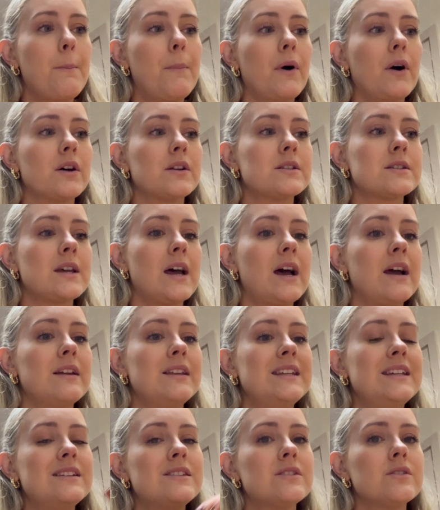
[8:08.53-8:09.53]
but I
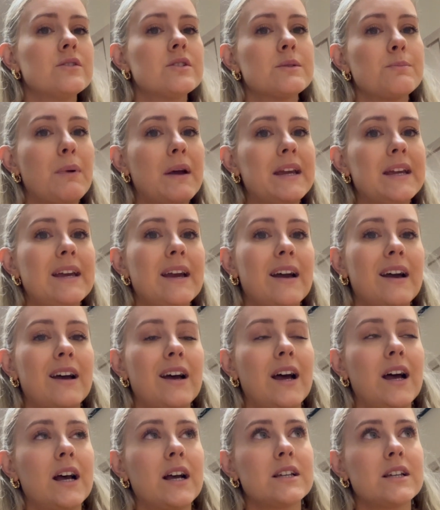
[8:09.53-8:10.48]
need to spike at